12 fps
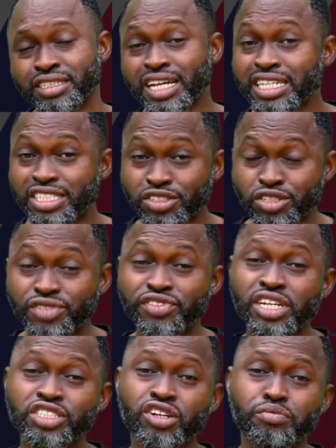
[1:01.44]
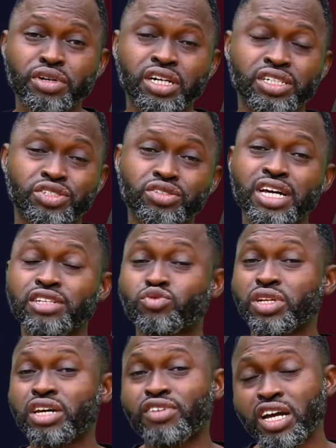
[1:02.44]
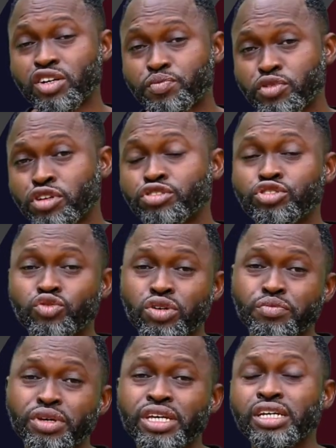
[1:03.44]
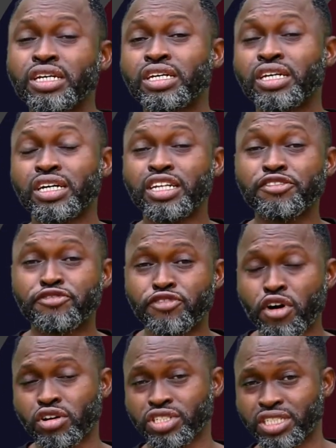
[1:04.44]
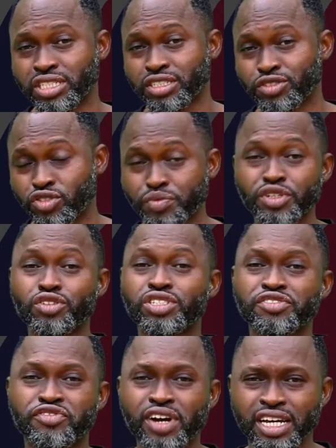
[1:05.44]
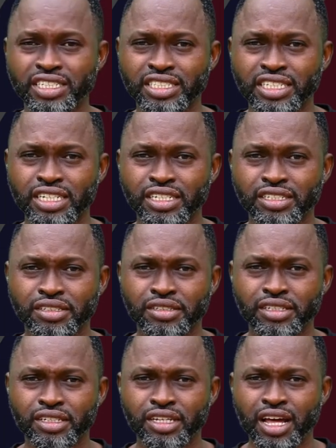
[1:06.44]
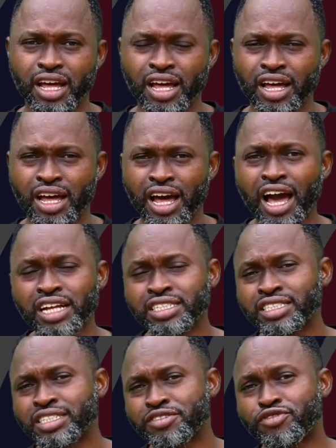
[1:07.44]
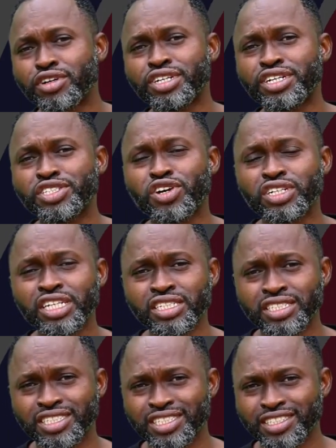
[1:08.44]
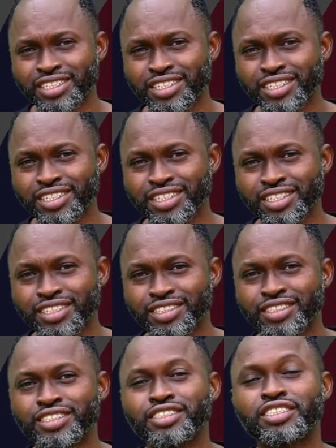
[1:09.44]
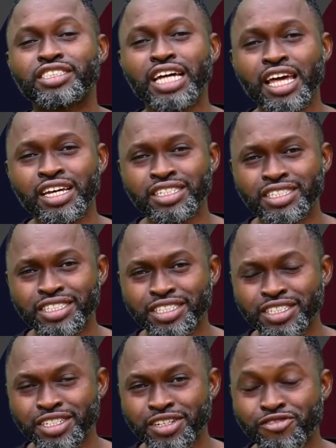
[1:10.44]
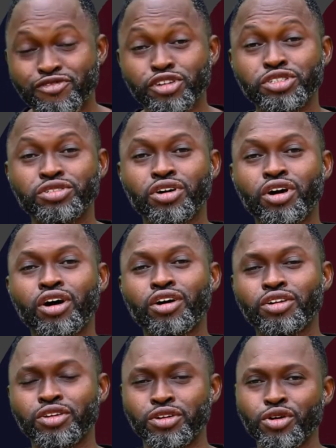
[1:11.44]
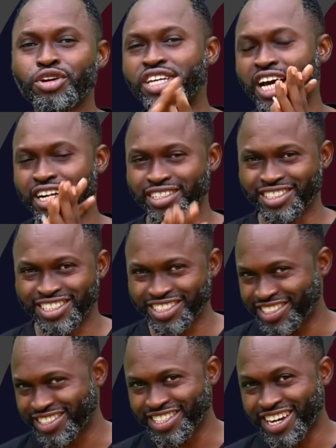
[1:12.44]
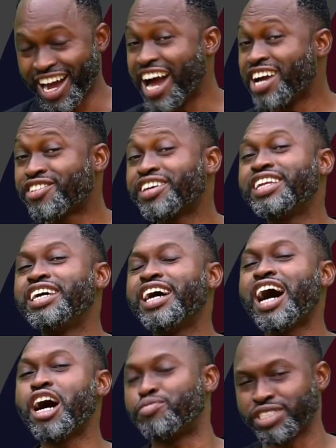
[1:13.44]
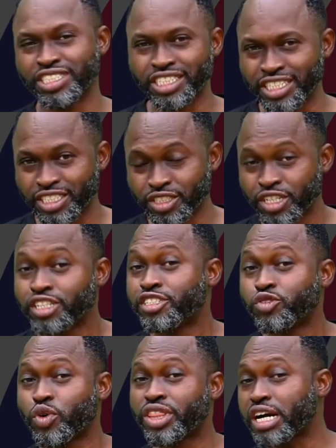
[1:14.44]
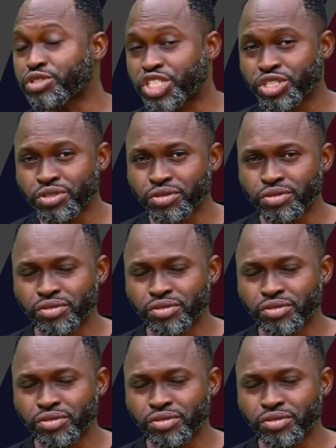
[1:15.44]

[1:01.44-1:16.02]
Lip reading: that's the notification bell, so that whenever I upload, you will be the first to be notified. And for the returnees, thanks for your loyalty. I really appreciate. Without you,